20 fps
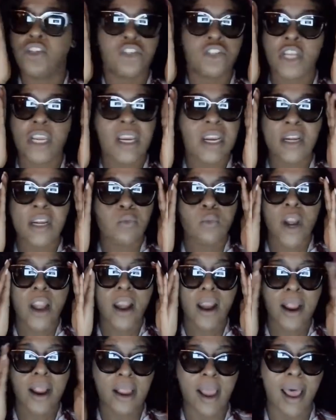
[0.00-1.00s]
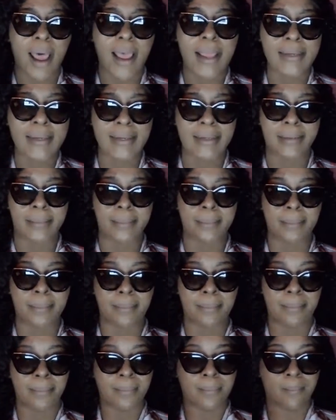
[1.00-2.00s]
She didn't wear a condom
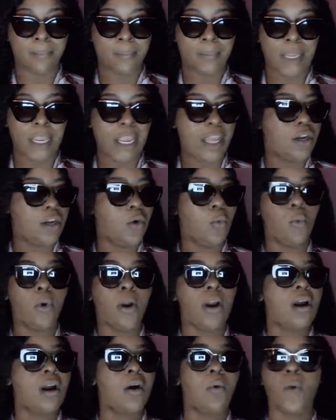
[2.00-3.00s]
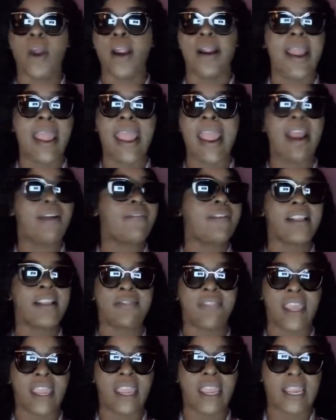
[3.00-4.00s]
in a world where
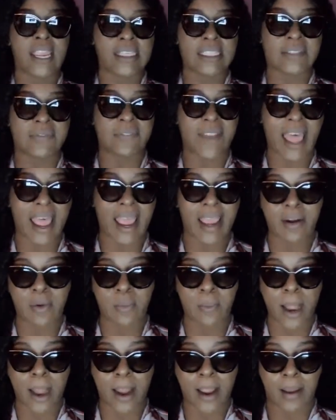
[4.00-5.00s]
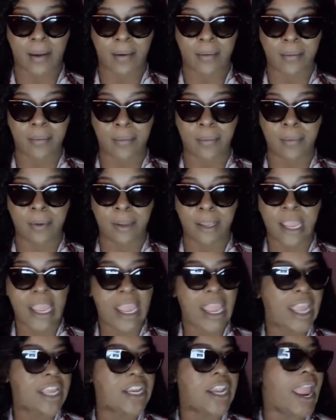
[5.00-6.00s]
everything is flying around.
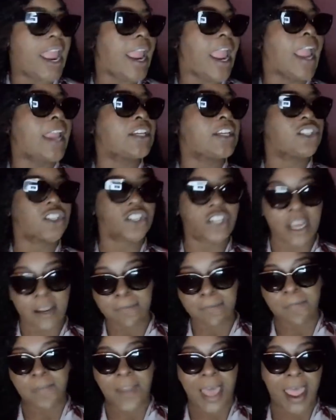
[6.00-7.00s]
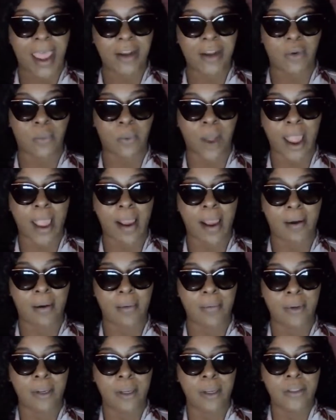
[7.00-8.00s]
And she flying
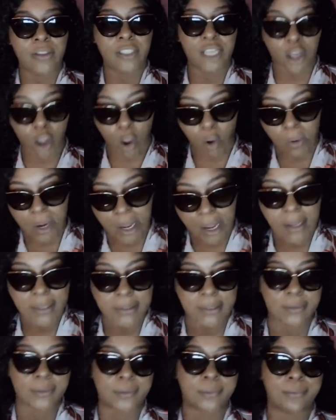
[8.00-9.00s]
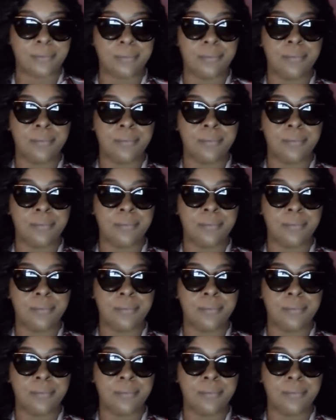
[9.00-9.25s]
around to go guzzle.